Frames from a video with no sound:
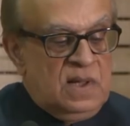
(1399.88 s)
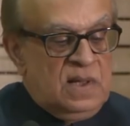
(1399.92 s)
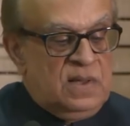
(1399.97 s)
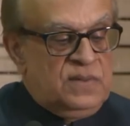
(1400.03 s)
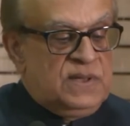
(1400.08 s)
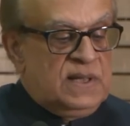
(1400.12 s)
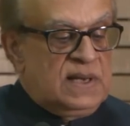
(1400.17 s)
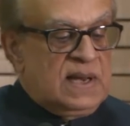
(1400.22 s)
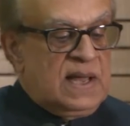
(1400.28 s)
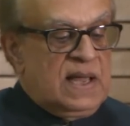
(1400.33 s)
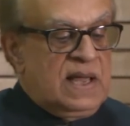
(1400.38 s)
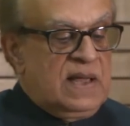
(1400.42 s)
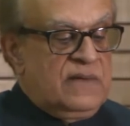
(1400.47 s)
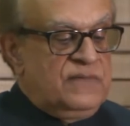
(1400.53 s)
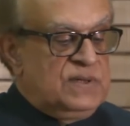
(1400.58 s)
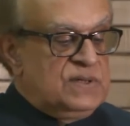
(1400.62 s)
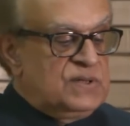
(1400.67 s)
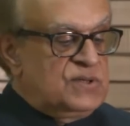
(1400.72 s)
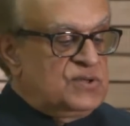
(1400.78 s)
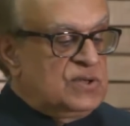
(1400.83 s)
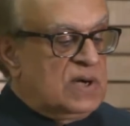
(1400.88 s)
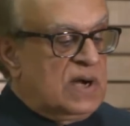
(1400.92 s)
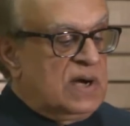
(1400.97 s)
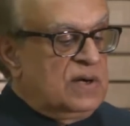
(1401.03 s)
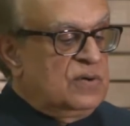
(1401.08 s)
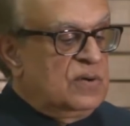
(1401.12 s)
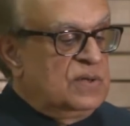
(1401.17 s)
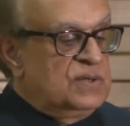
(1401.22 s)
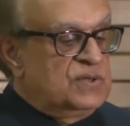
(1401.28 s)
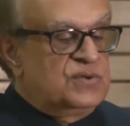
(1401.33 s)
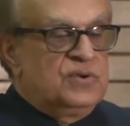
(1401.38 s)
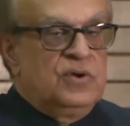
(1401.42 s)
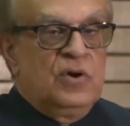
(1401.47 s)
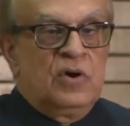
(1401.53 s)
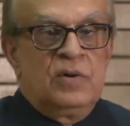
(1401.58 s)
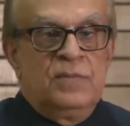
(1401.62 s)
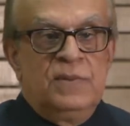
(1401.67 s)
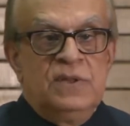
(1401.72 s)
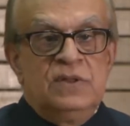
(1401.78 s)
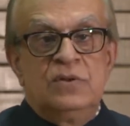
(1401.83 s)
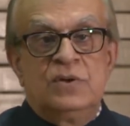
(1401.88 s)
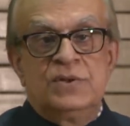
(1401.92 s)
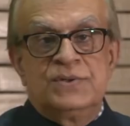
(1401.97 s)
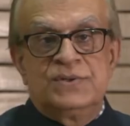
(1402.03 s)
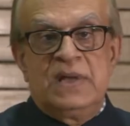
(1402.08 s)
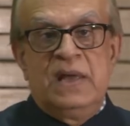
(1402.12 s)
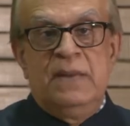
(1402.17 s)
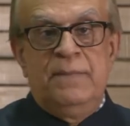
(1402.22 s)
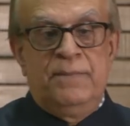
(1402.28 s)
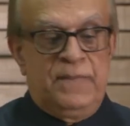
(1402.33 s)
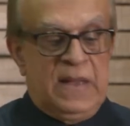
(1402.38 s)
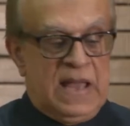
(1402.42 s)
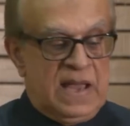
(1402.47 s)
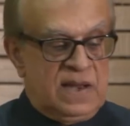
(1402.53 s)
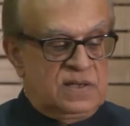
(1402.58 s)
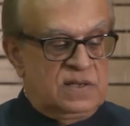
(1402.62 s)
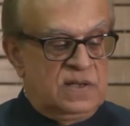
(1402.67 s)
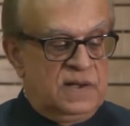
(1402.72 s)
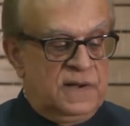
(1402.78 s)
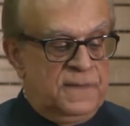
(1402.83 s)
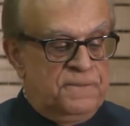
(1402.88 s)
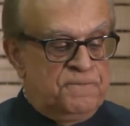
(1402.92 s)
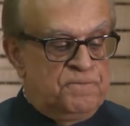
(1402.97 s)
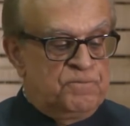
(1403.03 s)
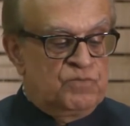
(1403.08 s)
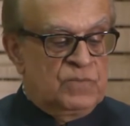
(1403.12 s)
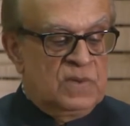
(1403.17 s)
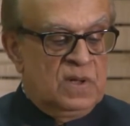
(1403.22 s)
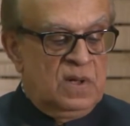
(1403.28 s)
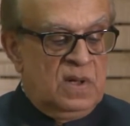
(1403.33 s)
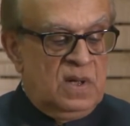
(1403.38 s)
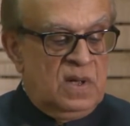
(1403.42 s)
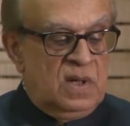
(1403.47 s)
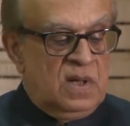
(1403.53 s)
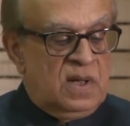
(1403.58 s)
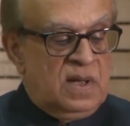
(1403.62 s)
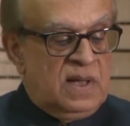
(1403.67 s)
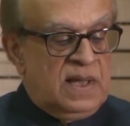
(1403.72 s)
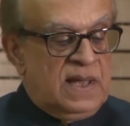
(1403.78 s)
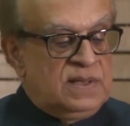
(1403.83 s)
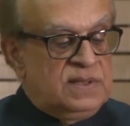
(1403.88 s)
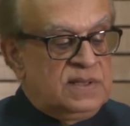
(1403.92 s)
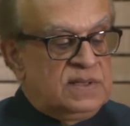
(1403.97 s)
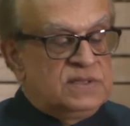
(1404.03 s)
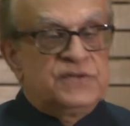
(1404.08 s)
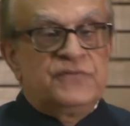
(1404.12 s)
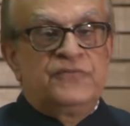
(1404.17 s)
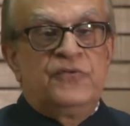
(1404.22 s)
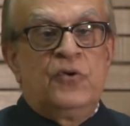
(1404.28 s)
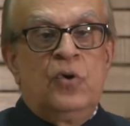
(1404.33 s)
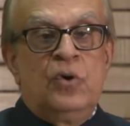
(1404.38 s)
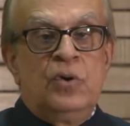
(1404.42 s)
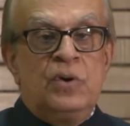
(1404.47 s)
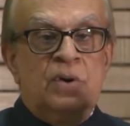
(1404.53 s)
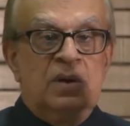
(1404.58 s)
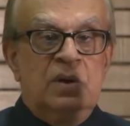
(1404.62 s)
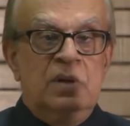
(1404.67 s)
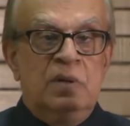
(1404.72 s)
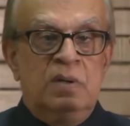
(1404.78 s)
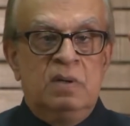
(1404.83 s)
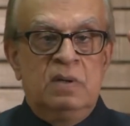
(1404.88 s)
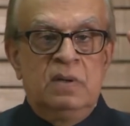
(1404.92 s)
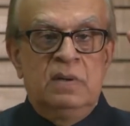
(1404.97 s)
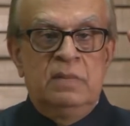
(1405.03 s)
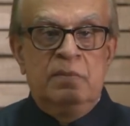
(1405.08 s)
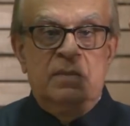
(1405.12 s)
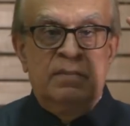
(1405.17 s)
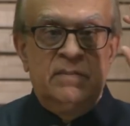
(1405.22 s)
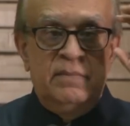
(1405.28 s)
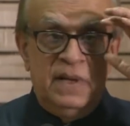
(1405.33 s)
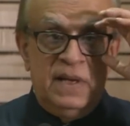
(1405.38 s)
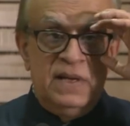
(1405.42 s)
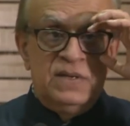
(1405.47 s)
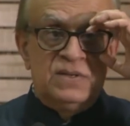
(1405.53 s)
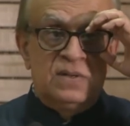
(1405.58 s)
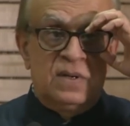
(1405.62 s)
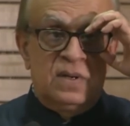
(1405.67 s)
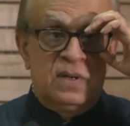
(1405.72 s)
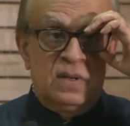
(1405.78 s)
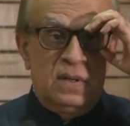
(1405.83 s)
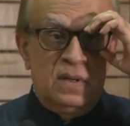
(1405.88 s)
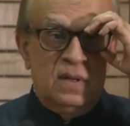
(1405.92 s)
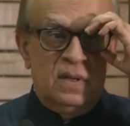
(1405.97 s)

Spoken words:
Then I have this chart on Sri Aurobindo's impact, and there's 4 major